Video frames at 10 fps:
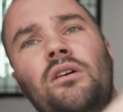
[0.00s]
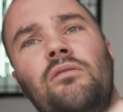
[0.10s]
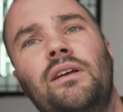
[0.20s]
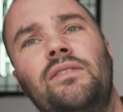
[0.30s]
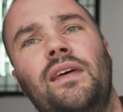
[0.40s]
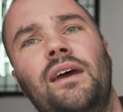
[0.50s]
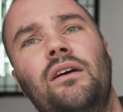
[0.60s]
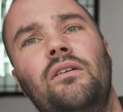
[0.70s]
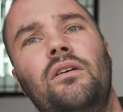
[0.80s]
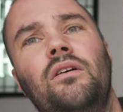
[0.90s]
Right
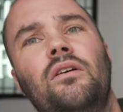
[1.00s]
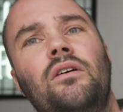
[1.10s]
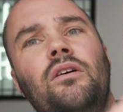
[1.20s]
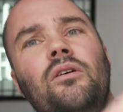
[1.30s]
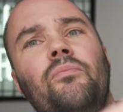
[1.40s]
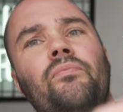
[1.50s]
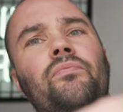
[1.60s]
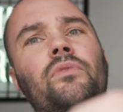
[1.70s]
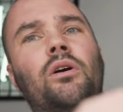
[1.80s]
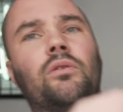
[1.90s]
there.
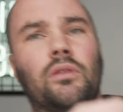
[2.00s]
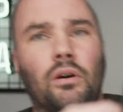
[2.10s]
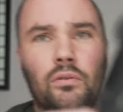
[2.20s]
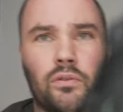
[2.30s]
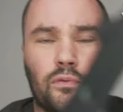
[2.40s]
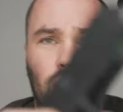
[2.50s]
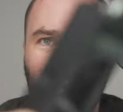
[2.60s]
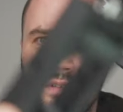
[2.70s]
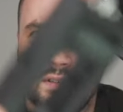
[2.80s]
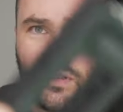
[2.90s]
No, the
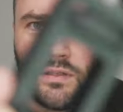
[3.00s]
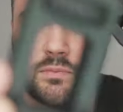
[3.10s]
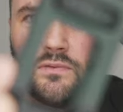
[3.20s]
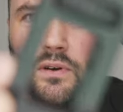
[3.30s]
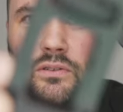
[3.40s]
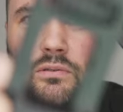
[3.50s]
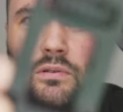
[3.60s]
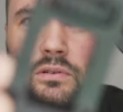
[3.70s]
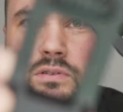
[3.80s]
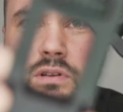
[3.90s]
focusing system is far too good
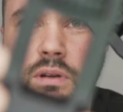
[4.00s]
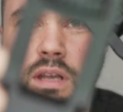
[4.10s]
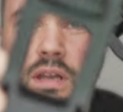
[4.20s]
on Sony.